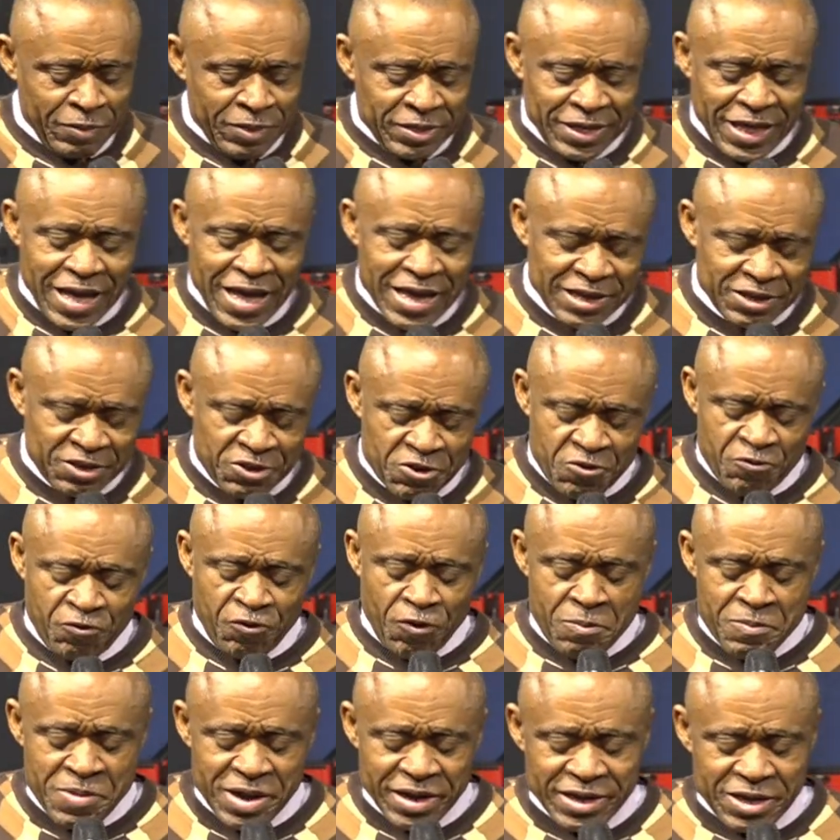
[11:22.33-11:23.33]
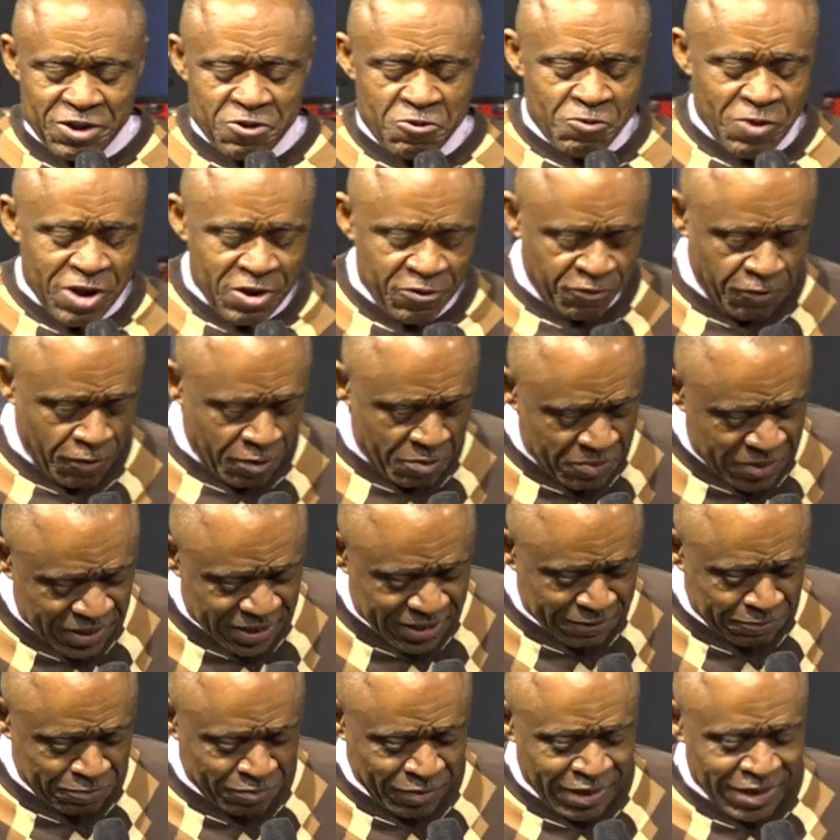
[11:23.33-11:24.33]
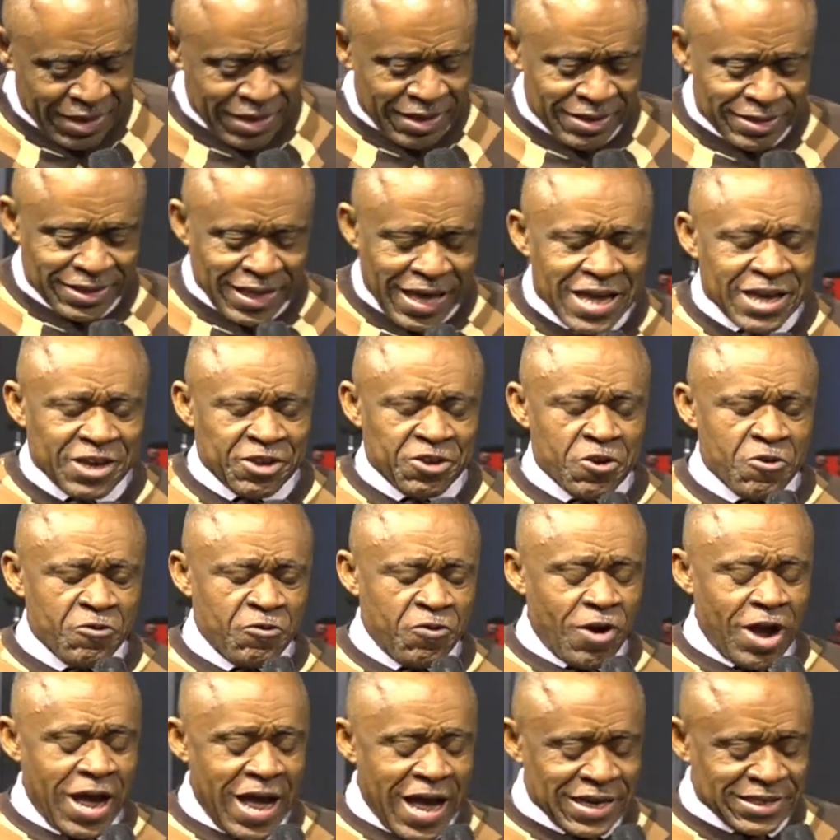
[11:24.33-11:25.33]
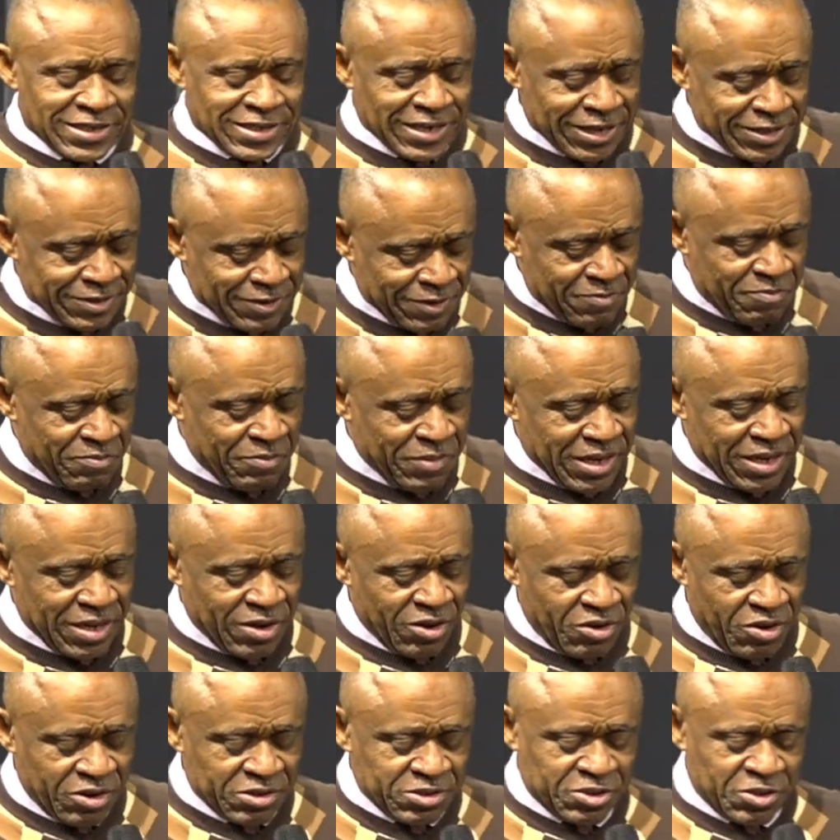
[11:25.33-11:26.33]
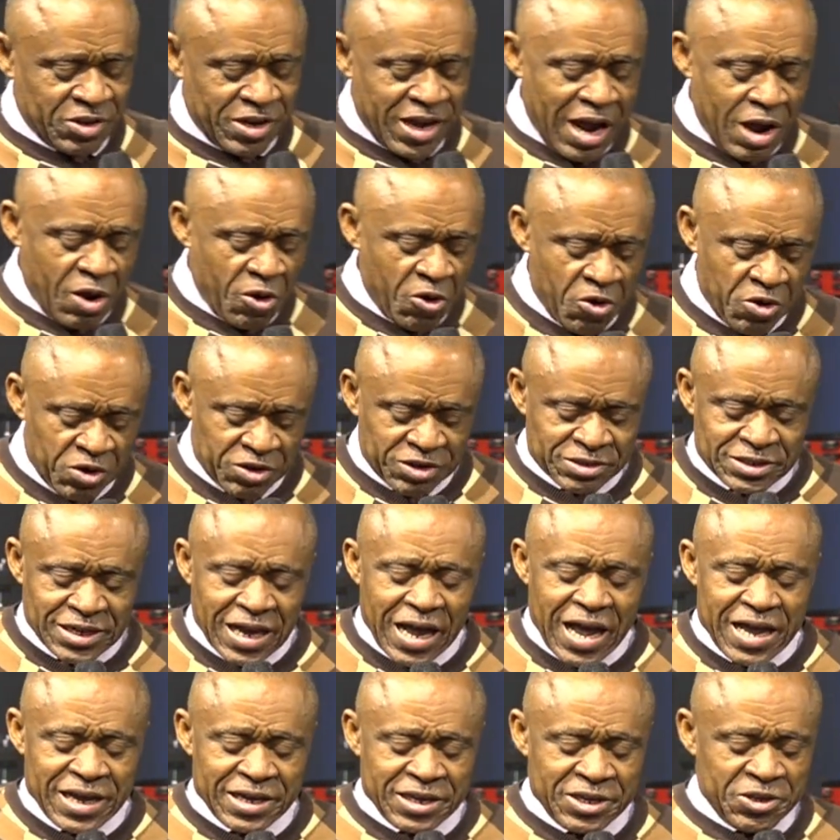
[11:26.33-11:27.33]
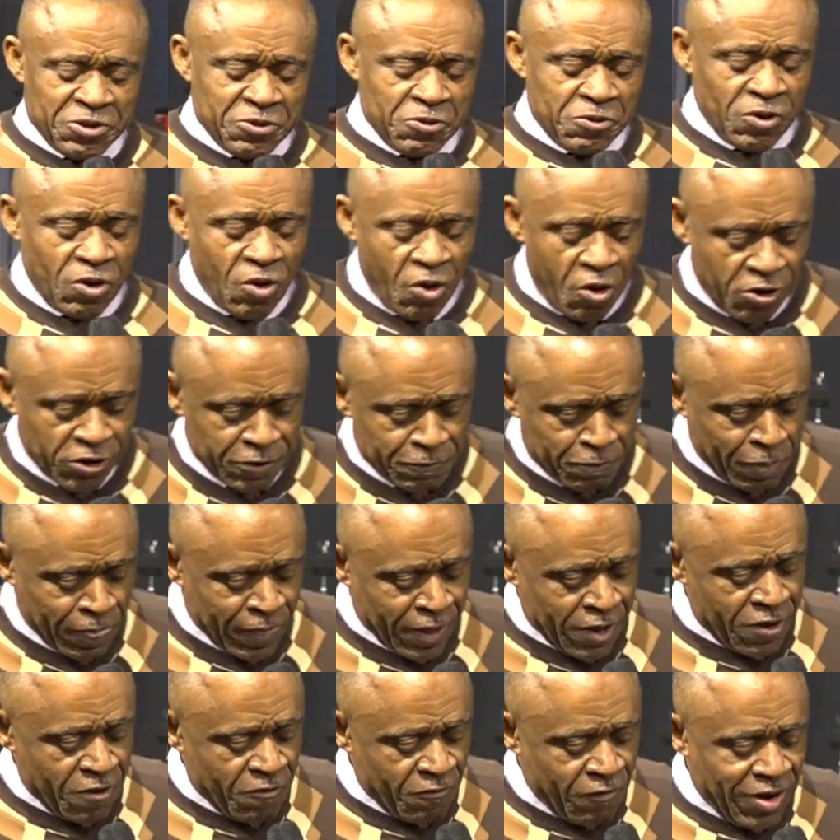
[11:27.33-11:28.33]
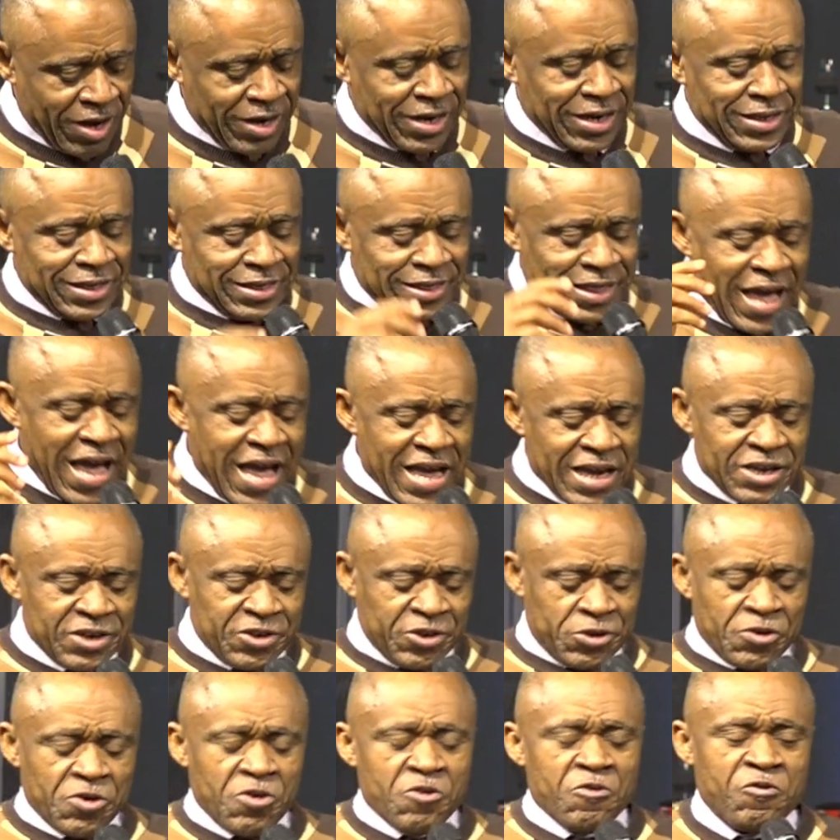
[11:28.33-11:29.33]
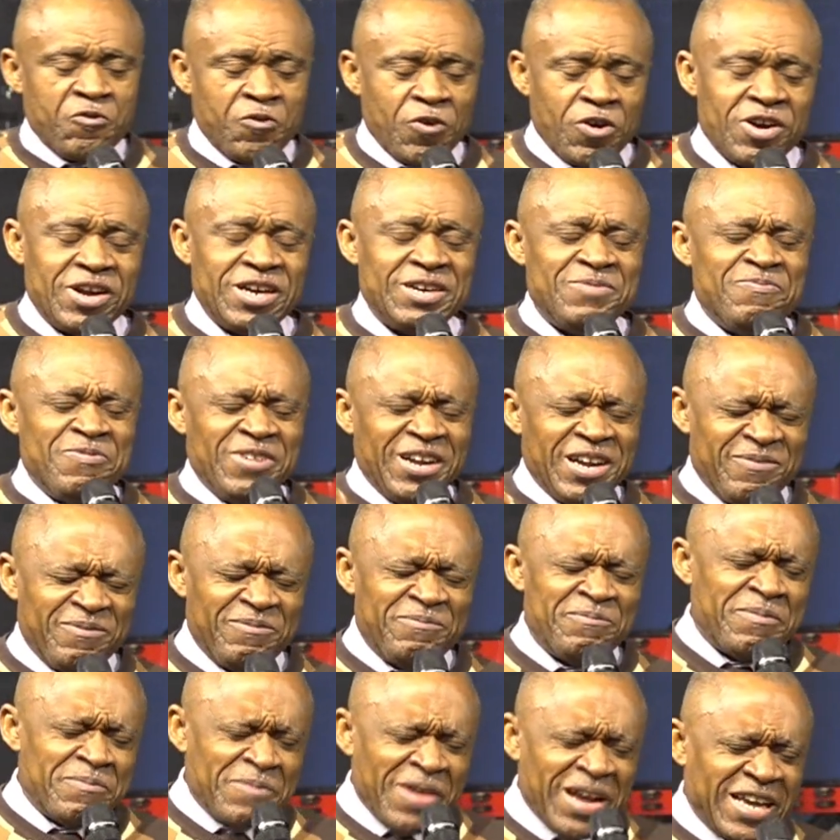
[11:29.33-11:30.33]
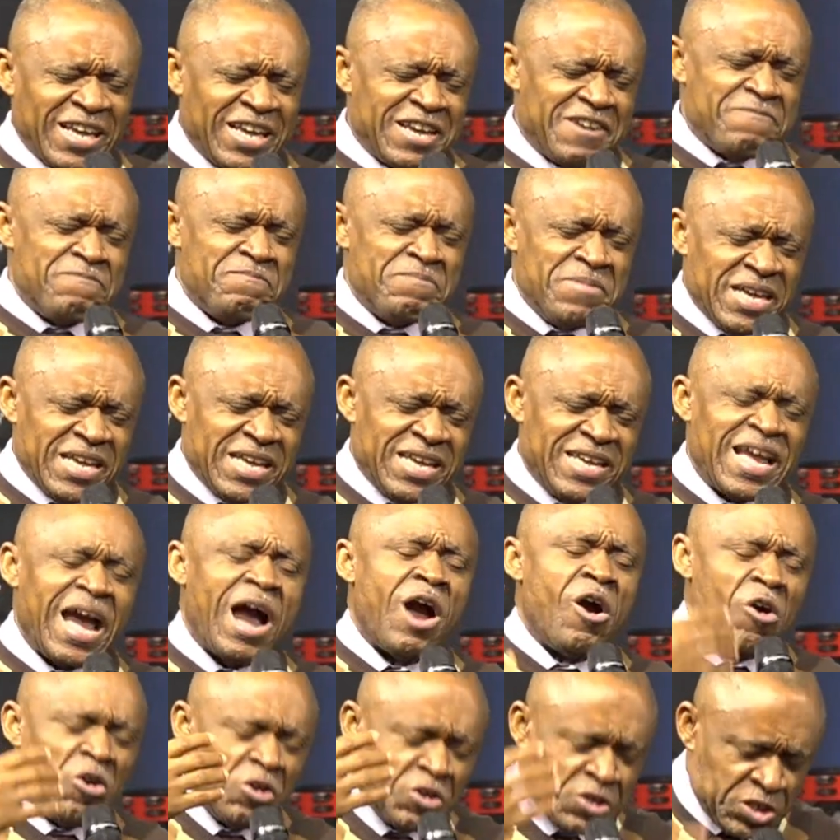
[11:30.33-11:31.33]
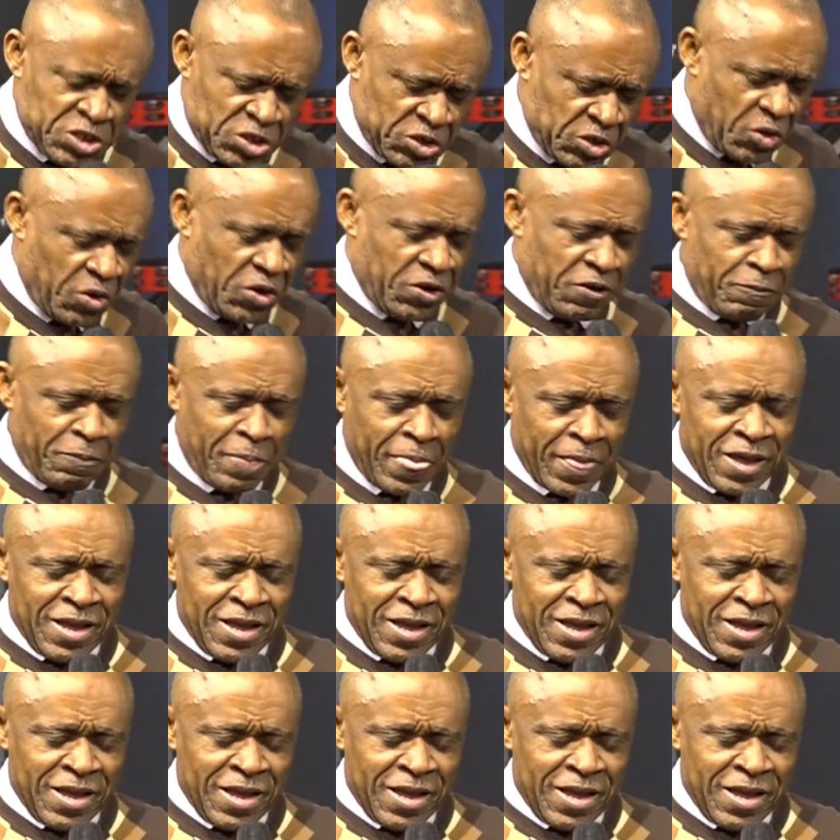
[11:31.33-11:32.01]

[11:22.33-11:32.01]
Thank you for making way for me. Thank you for accepting me unto your own. Thank you, Lord. Father, thank you for making me your own son